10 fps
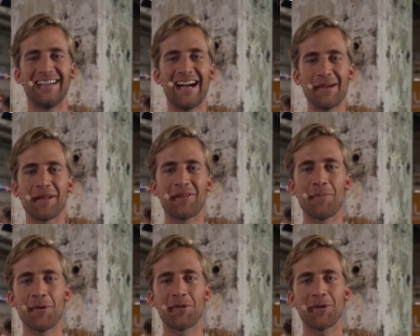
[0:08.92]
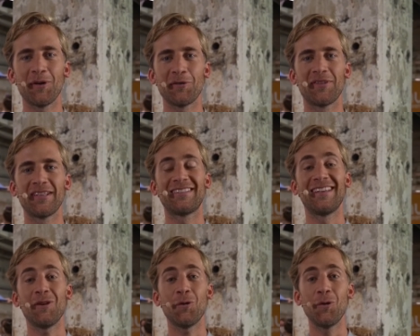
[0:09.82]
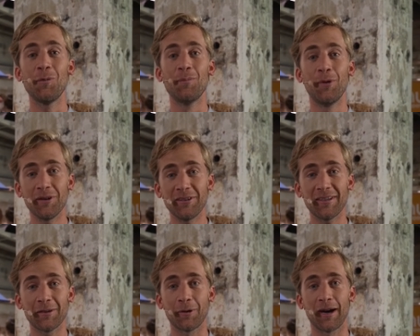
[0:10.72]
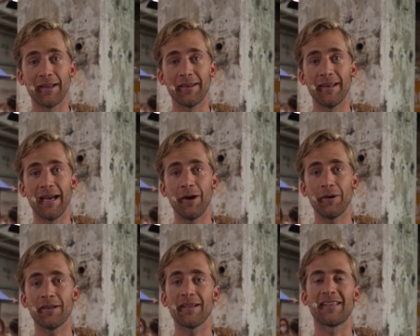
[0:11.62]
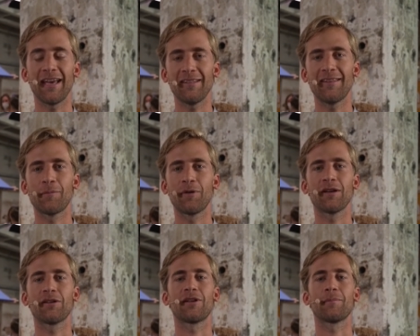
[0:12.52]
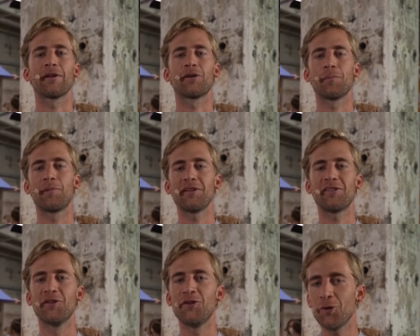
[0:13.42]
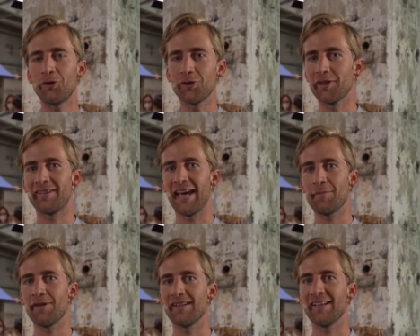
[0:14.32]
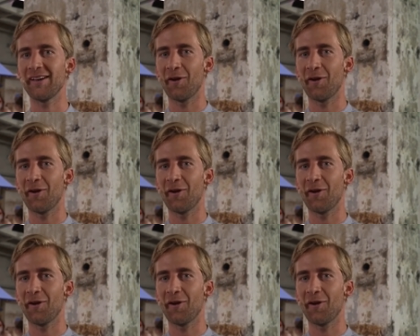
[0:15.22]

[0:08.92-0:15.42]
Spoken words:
I'm at the booth of the TU München right now, and again they're bringing something completely new to the table.